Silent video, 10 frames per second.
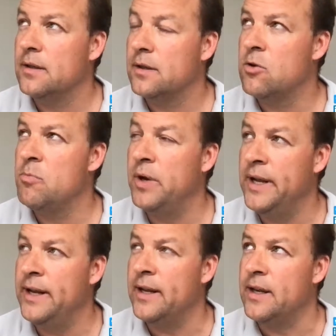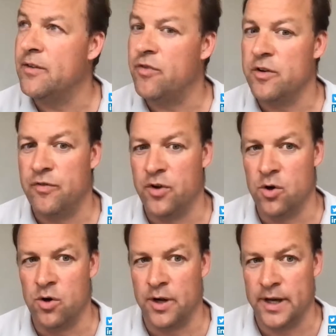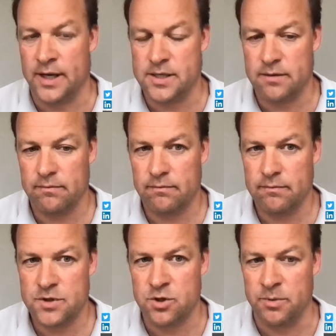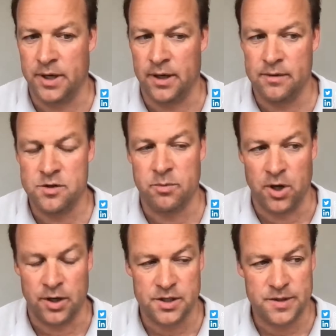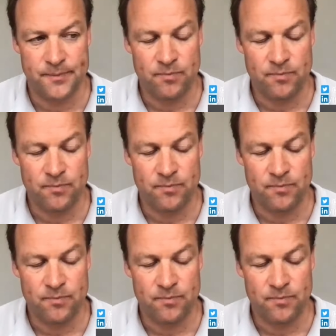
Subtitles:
completely different view on that. To be honest,